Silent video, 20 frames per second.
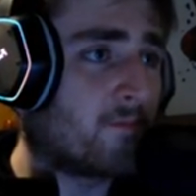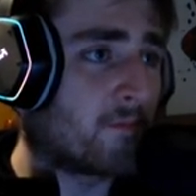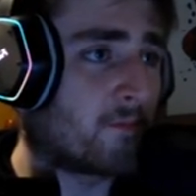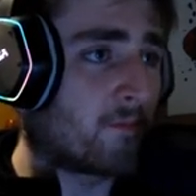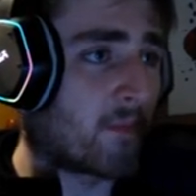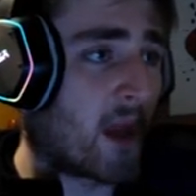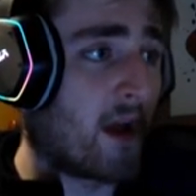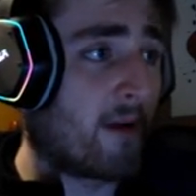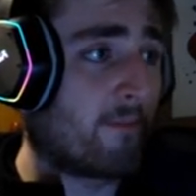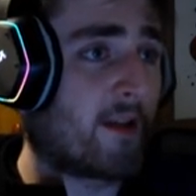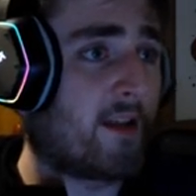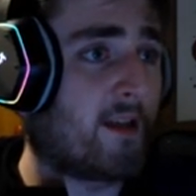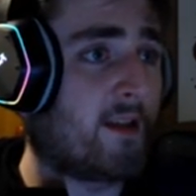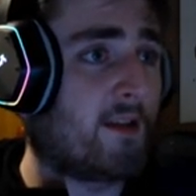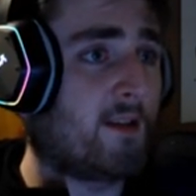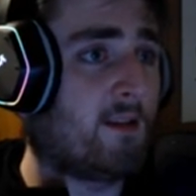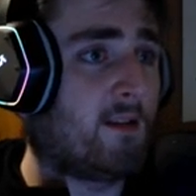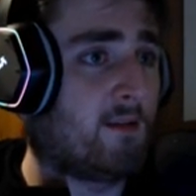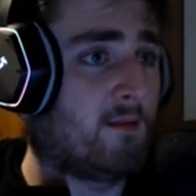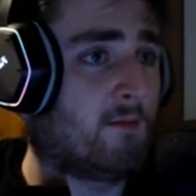I
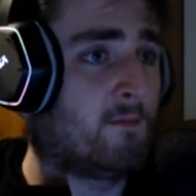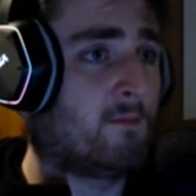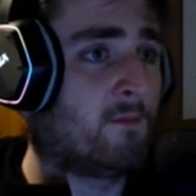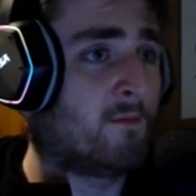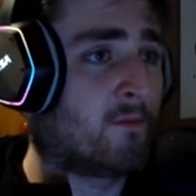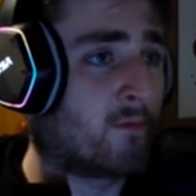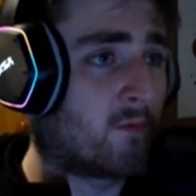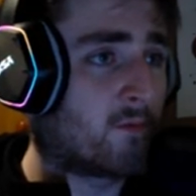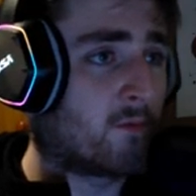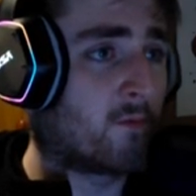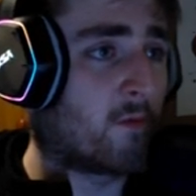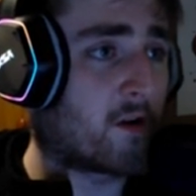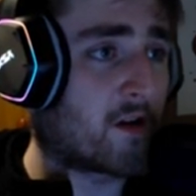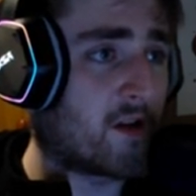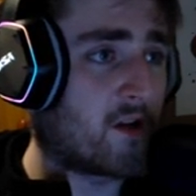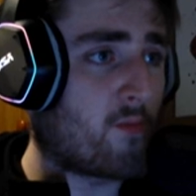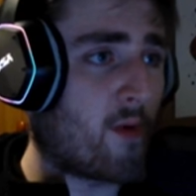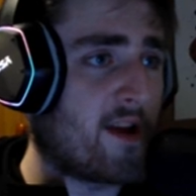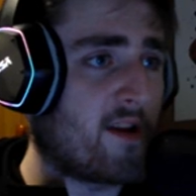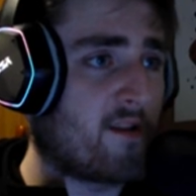mean, what are
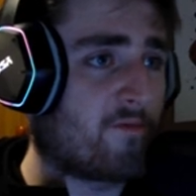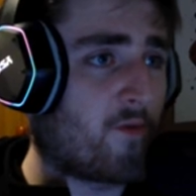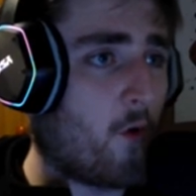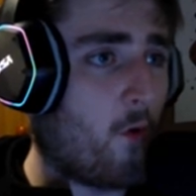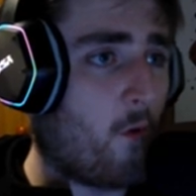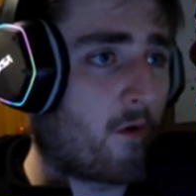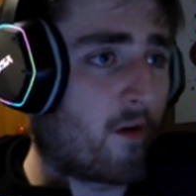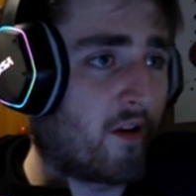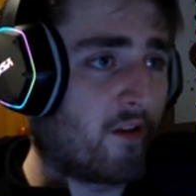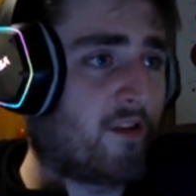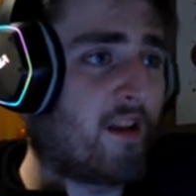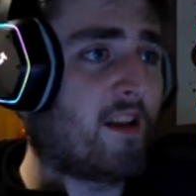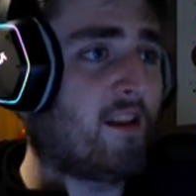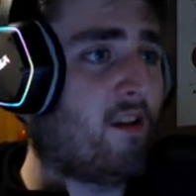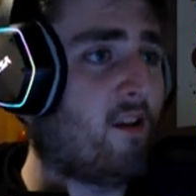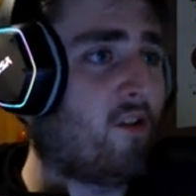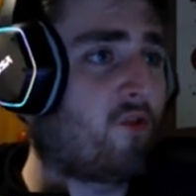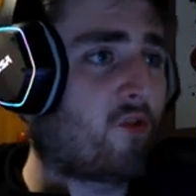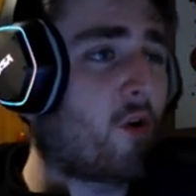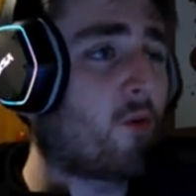you waiting for? Let's get
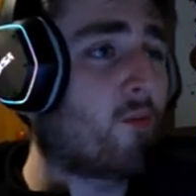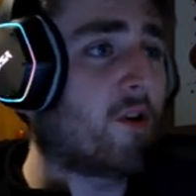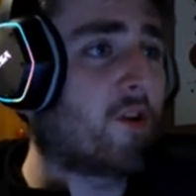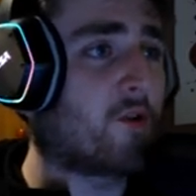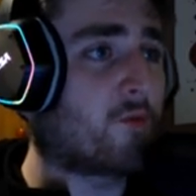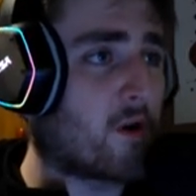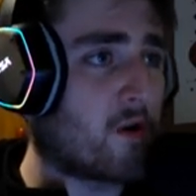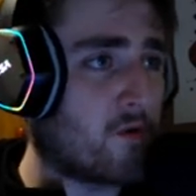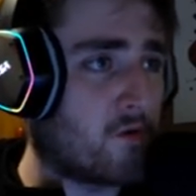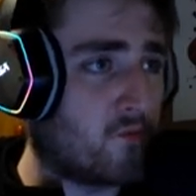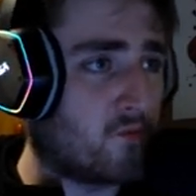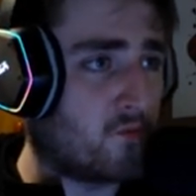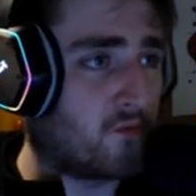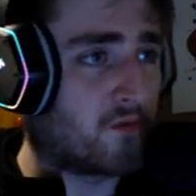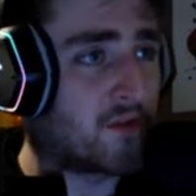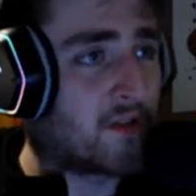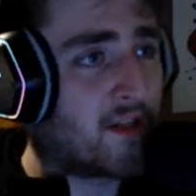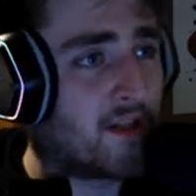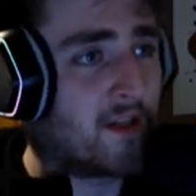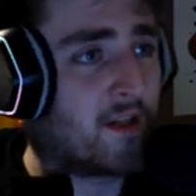this show on the road.